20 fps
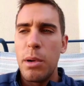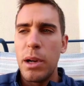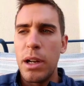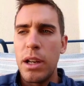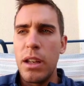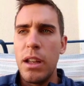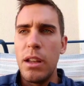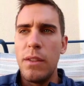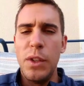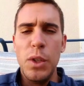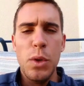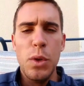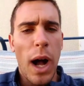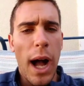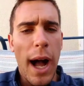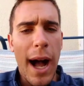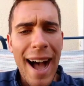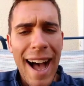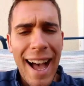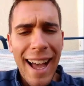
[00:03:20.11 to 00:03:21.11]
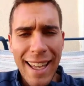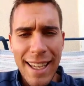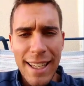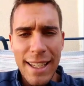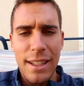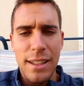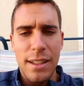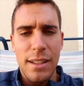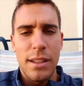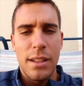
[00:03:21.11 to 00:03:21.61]
But if you
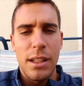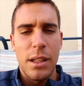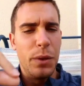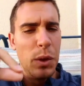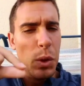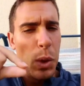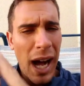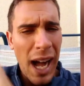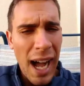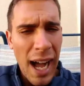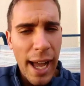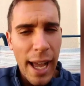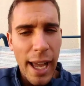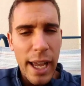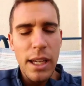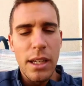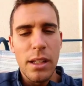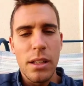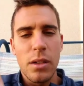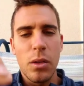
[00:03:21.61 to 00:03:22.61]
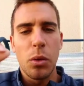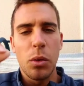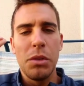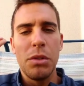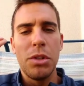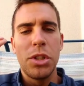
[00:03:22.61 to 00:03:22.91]
hide or